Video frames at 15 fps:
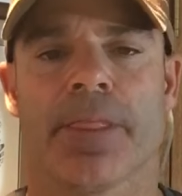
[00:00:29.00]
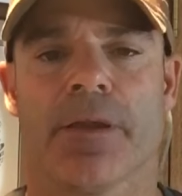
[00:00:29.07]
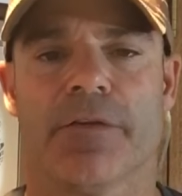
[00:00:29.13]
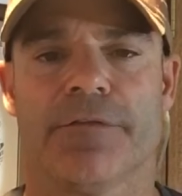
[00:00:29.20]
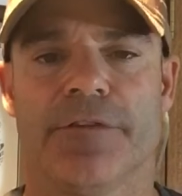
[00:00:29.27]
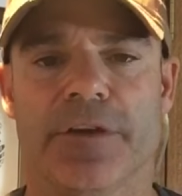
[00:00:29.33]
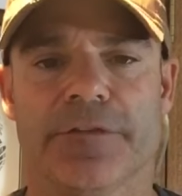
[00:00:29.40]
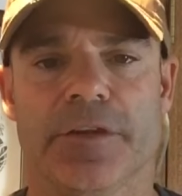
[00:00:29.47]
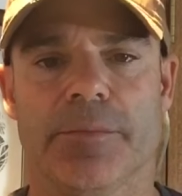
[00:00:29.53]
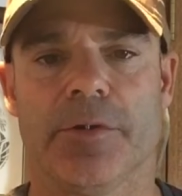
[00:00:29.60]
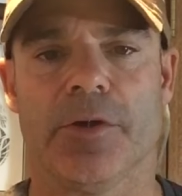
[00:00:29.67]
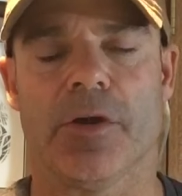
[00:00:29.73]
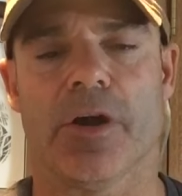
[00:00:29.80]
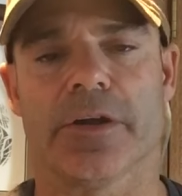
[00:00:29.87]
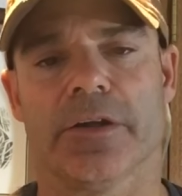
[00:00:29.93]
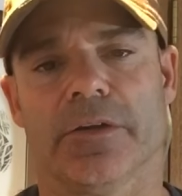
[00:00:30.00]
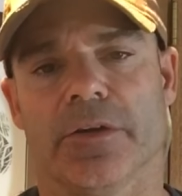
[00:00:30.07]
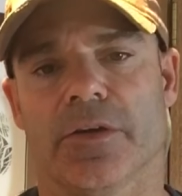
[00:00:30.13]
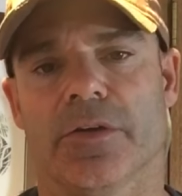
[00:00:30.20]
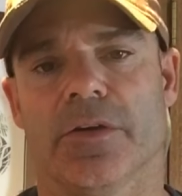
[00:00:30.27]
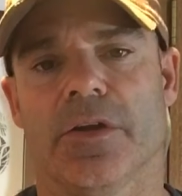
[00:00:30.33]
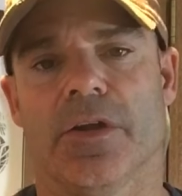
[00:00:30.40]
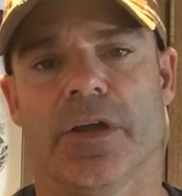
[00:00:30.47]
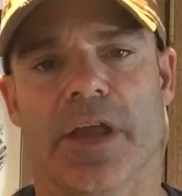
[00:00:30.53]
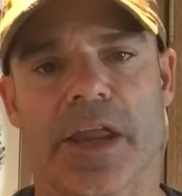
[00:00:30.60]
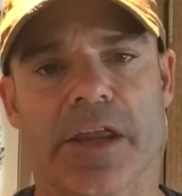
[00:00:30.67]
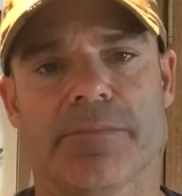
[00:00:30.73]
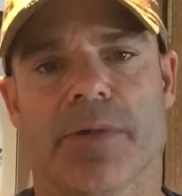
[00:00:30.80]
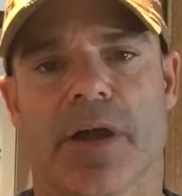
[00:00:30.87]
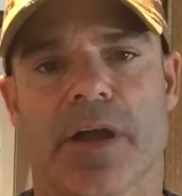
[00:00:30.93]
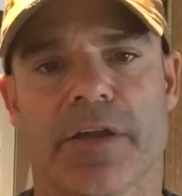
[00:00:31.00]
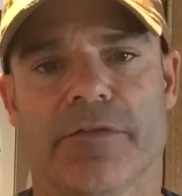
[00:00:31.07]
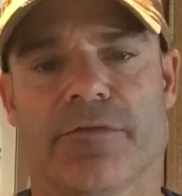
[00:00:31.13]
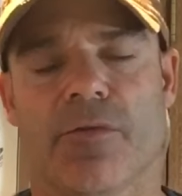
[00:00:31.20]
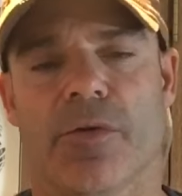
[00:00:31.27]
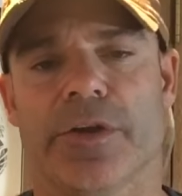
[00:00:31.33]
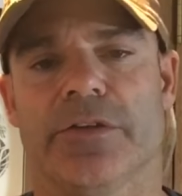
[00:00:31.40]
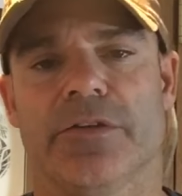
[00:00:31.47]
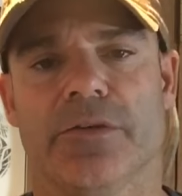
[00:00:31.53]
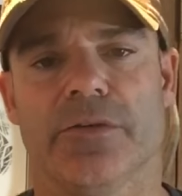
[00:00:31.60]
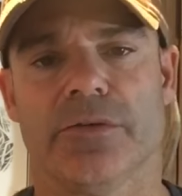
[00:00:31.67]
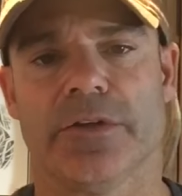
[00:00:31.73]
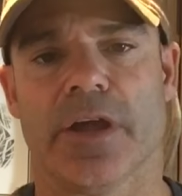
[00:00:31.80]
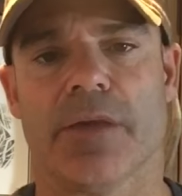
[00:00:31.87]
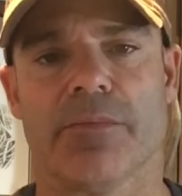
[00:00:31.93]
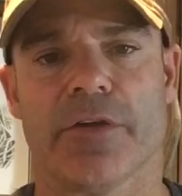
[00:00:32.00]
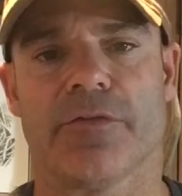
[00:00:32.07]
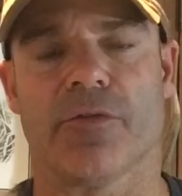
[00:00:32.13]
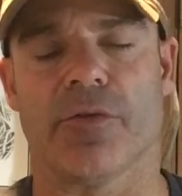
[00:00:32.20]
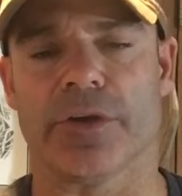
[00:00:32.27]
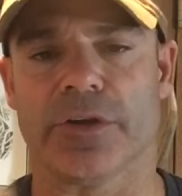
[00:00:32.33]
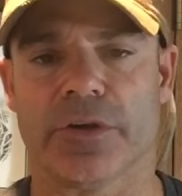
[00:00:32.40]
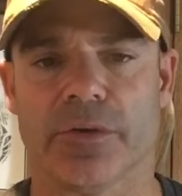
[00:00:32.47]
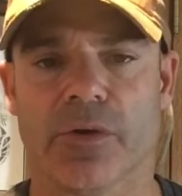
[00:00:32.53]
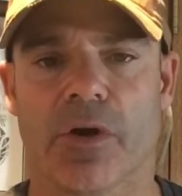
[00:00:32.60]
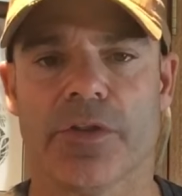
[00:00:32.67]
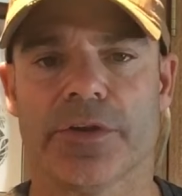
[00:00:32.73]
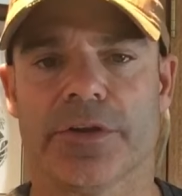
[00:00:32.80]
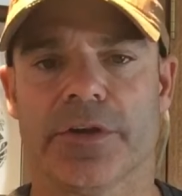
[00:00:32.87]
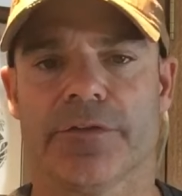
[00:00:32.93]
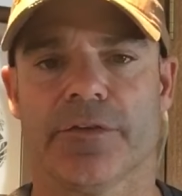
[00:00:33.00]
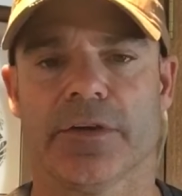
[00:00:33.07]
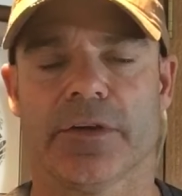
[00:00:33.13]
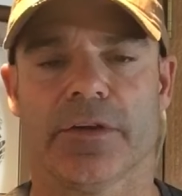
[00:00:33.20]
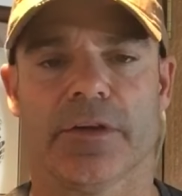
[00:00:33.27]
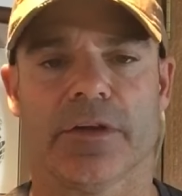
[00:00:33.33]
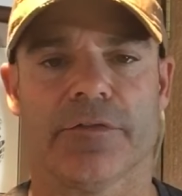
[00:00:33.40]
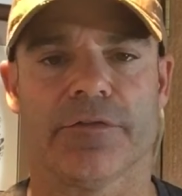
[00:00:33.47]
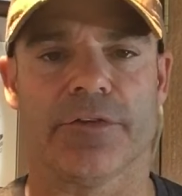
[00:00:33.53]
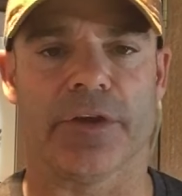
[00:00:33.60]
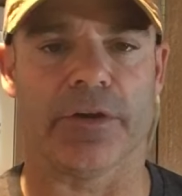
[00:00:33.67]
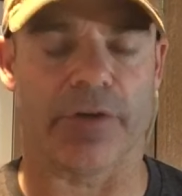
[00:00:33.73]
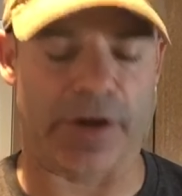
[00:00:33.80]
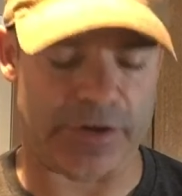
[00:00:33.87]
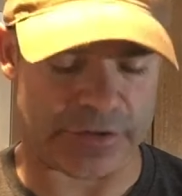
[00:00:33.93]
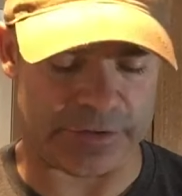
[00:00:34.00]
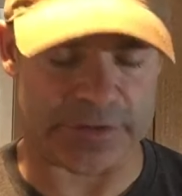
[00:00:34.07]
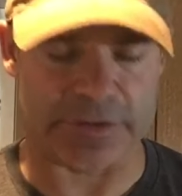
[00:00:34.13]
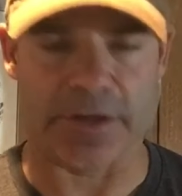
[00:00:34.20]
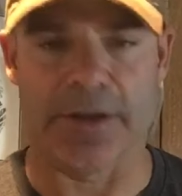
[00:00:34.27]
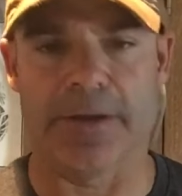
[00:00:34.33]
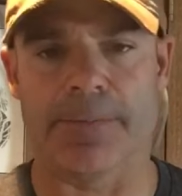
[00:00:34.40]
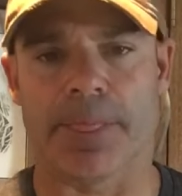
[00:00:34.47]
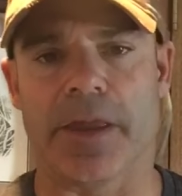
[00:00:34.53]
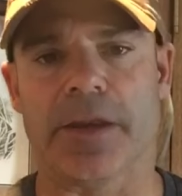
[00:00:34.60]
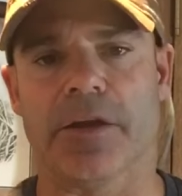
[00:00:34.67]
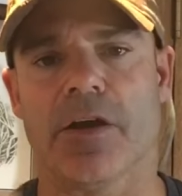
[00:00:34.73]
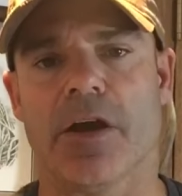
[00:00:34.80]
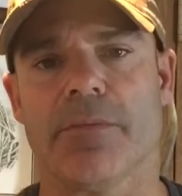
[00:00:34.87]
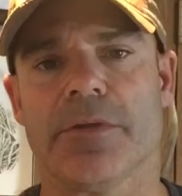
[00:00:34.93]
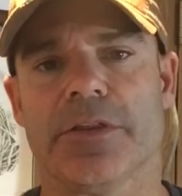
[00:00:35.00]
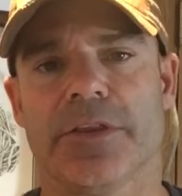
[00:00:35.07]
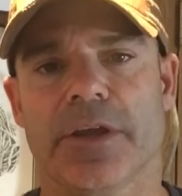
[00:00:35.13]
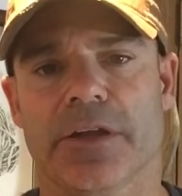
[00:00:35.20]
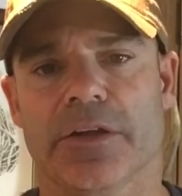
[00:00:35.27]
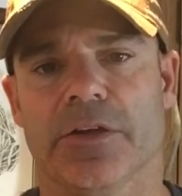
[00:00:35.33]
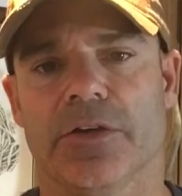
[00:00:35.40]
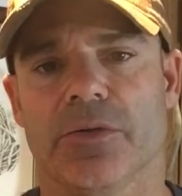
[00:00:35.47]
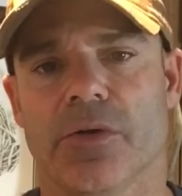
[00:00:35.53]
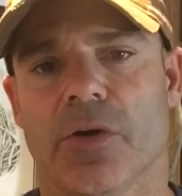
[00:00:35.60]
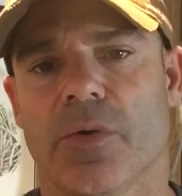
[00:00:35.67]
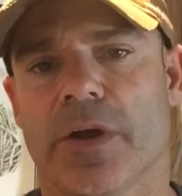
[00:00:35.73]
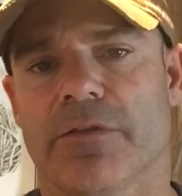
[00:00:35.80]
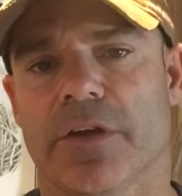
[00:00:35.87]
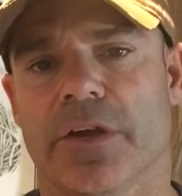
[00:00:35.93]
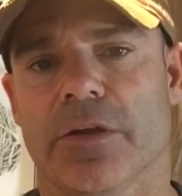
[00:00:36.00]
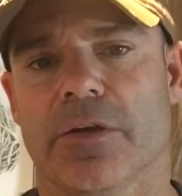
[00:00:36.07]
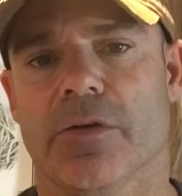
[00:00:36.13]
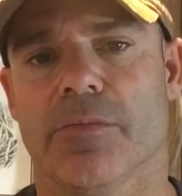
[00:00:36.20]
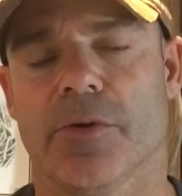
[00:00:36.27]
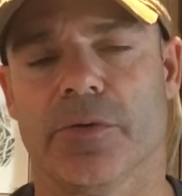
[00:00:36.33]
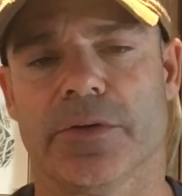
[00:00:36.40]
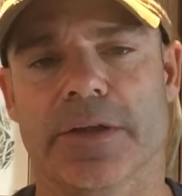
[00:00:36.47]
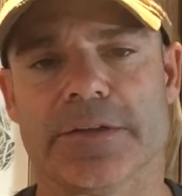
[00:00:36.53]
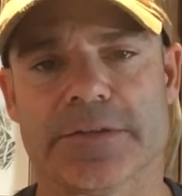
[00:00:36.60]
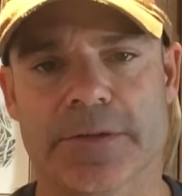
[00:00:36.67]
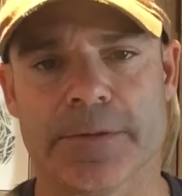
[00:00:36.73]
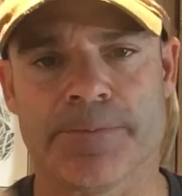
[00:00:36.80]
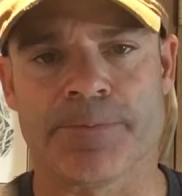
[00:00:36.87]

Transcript: 50 binocular, 8 by 42, 10 by 42, all the different configurations. And it got me thinking to do a quick video about this.